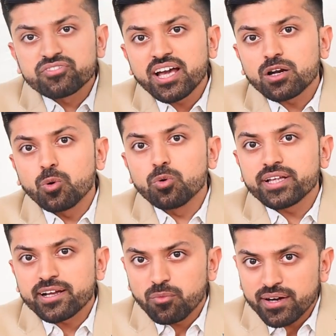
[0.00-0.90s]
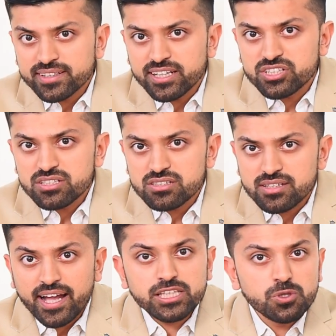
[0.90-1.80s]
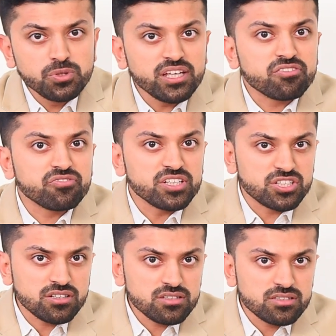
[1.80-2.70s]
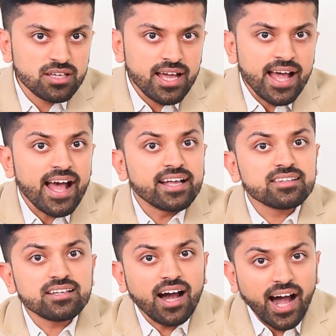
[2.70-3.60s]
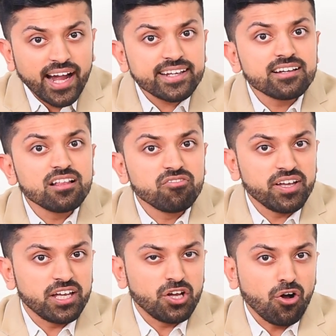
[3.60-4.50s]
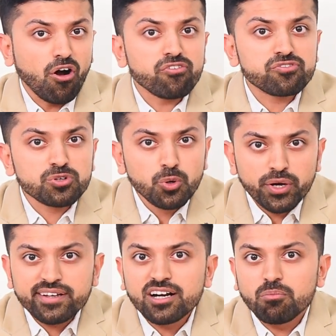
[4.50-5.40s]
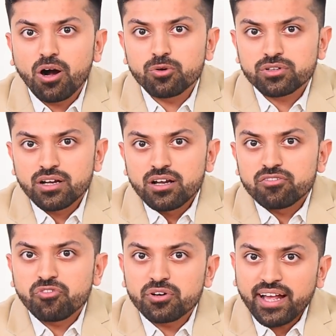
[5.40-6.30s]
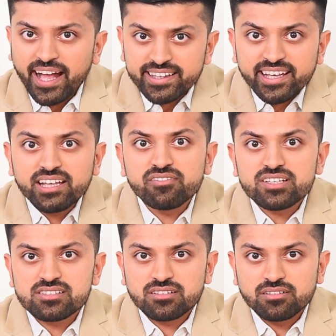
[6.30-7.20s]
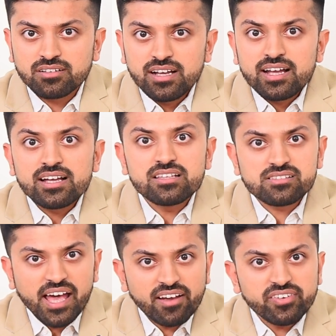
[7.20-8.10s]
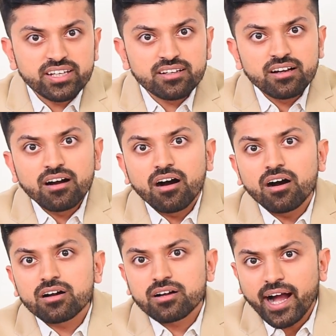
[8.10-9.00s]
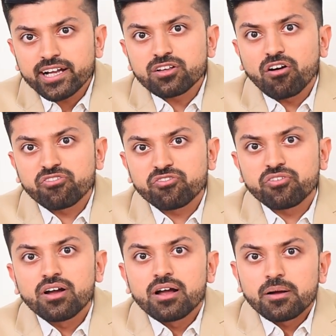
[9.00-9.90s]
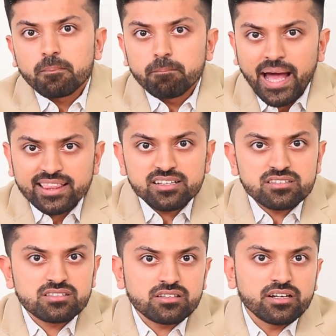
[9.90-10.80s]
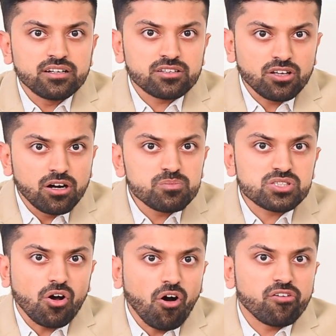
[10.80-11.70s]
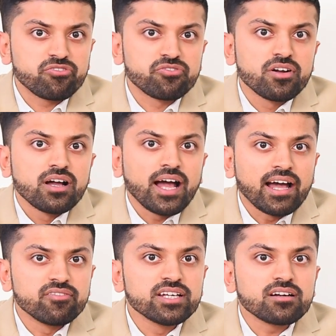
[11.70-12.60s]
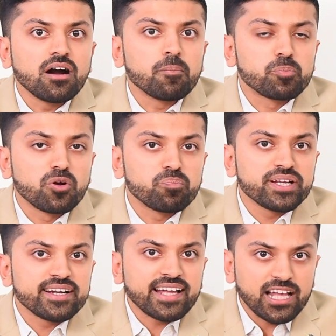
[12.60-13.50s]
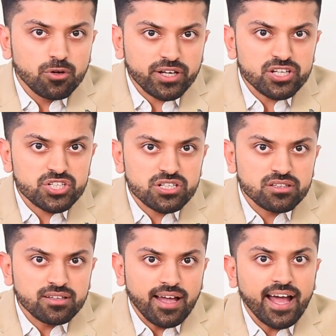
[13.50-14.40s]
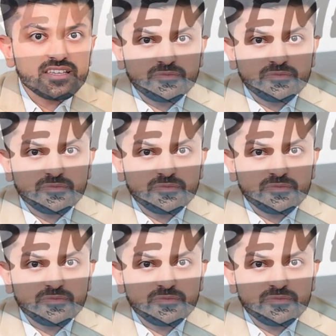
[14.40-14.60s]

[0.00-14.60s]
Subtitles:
their own advantages and unique features, and the ideal way of going about for any investor is having a kind of balance in terms of having appropriate allocation as